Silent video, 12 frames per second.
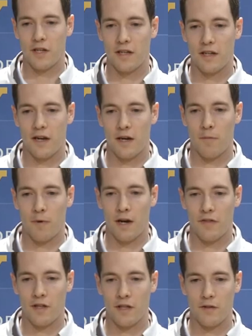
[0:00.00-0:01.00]
think
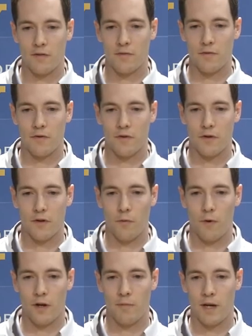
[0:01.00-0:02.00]
the
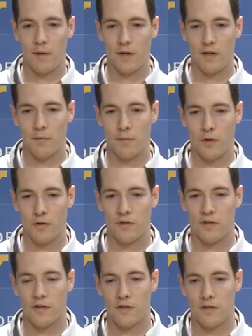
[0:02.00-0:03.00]
one maybe the
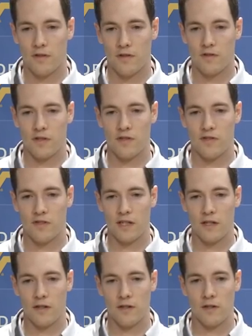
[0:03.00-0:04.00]
most
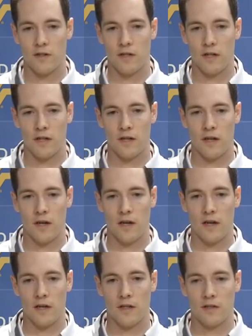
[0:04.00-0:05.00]
sincere
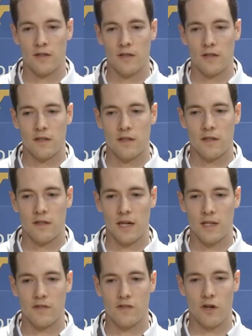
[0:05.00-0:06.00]
and
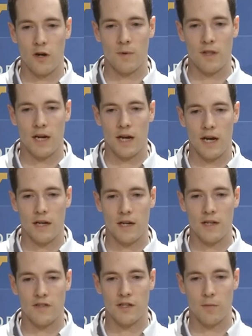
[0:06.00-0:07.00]
nicest comment that I had
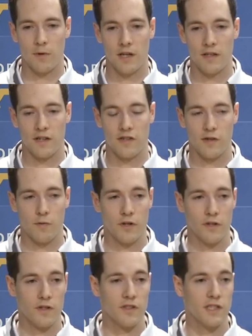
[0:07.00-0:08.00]
at NCAA is actually one
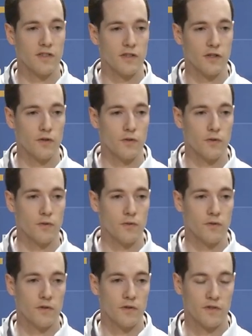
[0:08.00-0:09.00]
of the
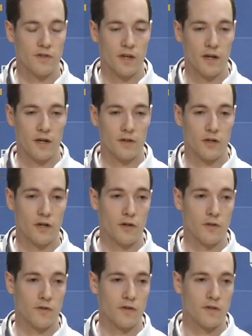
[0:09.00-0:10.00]
TCU's
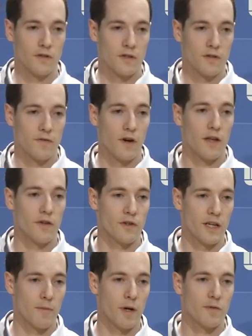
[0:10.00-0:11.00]
girls' father
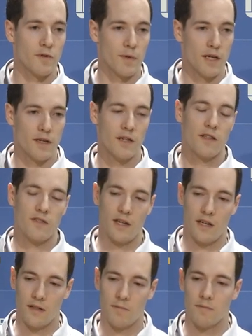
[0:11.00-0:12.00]
came up to me and he
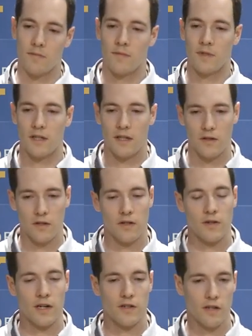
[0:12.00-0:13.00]
said, you know,
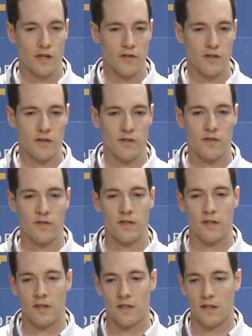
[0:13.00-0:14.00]
congratulations,